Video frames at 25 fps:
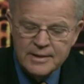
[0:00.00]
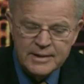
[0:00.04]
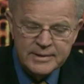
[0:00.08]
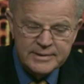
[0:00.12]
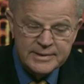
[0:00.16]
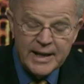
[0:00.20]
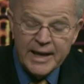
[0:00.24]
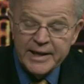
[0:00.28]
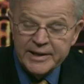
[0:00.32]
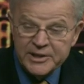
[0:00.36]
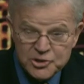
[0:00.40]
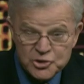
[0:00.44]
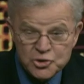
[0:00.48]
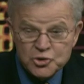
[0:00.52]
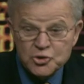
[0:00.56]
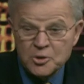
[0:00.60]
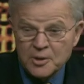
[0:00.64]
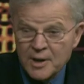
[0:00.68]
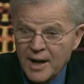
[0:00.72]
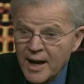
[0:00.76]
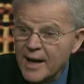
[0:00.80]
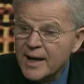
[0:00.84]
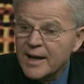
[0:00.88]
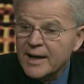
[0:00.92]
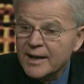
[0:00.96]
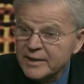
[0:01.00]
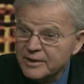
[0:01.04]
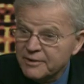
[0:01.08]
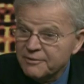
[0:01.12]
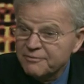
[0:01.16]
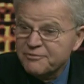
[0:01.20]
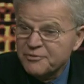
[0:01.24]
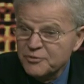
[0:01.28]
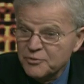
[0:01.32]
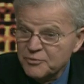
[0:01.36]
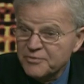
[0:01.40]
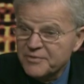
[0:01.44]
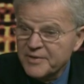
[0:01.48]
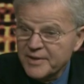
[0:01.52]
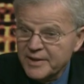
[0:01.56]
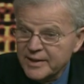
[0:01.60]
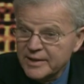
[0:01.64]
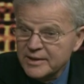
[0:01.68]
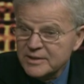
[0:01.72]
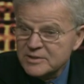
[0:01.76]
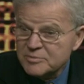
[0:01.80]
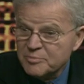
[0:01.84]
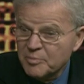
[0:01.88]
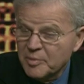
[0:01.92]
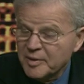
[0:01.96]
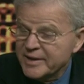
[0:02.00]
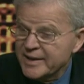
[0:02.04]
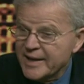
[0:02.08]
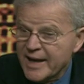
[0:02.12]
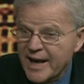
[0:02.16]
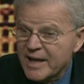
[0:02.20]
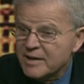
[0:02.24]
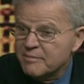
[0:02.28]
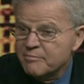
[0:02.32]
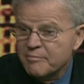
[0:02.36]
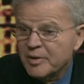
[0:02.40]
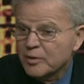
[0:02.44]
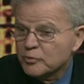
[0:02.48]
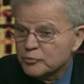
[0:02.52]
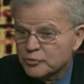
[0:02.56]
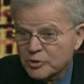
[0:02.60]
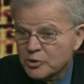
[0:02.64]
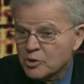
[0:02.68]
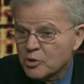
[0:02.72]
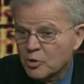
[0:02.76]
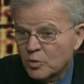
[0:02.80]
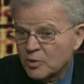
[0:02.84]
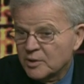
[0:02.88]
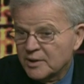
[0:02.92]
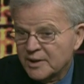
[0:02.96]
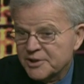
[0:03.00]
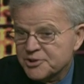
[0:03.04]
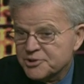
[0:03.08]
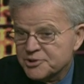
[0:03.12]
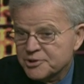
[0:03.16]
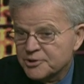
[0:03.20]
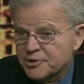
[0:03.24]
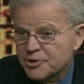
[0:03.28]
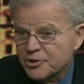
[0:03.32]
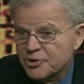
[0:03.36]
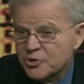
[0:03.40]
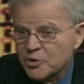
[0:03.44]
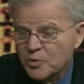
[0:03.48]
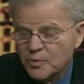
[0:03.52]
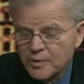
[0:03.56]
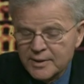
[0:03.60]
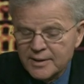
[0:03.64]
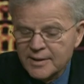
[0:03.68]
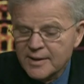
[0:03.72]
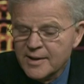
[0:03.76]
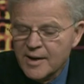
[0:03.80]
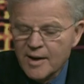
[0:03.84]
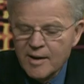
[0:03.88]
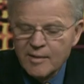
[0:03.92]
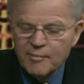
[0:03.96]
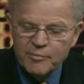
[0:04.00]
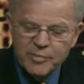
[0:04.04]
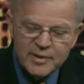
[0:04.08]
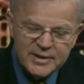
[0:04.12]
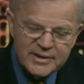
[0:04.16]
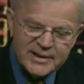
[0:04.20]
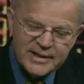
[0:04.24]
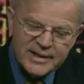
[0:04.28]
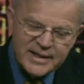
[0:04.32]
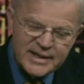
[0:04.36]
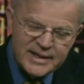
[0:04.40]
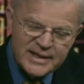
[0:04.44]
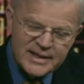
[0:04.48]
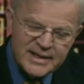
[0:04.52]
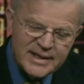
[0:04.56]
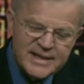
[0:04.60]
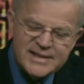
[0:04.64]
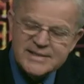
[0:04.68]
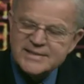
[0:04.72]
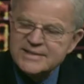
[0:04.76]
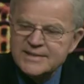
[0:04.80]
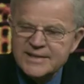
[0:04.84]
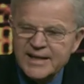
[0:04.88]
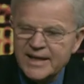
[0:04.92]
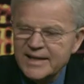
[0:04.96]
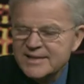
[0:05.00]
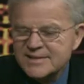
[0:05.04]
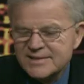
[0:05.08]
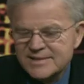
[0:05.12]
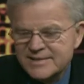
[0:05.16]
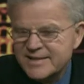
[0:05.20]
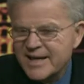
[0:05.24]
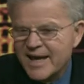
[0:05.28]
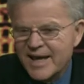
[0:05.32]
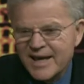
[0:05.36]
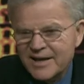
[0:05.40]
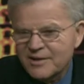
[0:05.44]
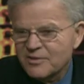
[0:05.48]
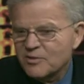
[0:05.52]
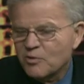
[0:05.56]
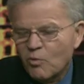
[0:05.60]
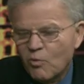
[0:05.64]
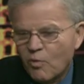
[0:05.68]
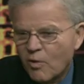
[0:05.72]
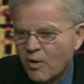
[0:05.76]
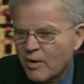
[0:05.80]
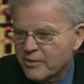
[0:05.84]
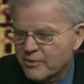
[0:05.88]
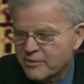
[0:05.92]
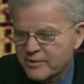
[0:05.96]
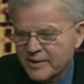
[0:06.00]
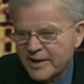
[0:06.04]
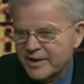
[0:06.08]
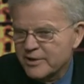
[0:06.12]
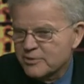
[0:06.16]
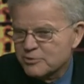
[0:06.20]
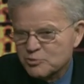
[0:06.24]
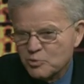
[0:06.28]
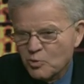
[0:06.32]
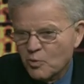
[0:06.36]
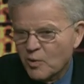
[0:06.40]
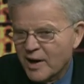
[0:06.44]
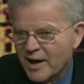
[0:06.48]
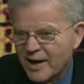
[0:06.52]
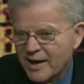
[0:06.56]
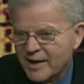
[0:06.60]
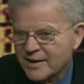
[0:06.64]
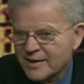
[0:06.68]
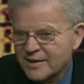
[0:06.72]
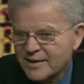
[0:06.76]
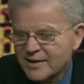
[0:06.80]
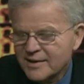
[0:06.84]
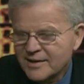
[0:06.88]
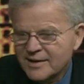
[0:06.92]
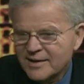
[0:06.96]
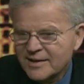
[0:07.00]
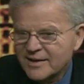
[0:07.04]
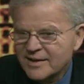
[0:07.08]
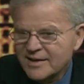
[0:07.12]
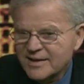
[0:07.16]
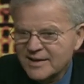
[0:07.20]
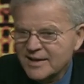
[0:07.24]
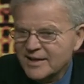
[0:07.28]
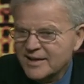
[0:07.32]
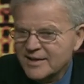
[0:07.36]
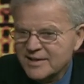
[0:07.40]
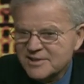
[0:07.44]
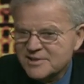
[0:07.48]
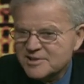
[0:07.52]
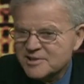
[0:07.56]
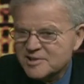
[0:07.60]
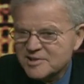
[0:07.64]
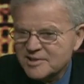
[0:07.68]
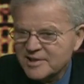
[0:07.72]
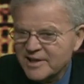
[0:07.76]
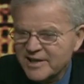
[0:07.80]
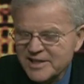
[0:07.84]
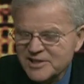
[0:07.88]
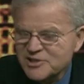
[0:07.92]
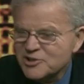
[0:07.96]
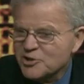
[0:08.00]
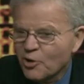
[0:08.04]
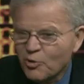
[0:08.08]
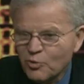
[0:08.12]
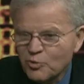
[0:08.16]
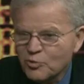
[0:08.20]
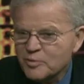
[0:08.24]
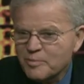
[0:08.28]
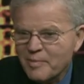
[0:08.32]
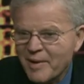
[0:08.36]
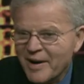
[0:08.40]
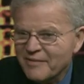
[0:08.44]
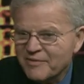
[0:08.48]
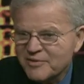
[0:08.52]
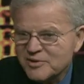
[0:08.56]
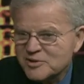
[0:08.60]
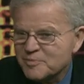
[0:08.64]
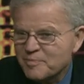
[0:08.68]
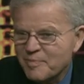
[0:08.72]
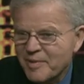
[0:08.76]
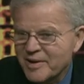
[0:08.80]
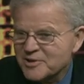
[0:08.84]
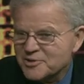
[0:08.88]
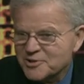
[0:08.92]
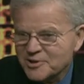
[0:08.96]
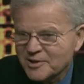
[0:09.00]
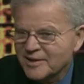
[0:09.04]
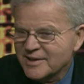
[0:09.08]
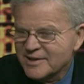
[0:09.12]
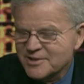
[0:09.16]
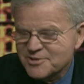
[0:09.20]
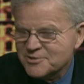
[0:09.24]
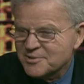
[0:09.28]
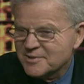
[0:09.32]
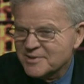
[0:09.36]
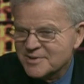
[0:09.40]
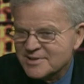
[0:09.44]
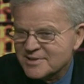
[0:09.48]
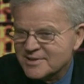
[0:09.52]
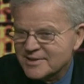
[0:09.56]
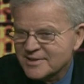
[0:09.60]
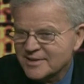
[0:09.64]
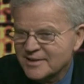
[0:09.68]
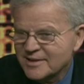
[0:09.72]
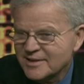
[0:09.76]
Now, he's tried a few things, but he hadn't built a coalition to do it. But he's dead in the water, and here's why. He's owned by the special interest.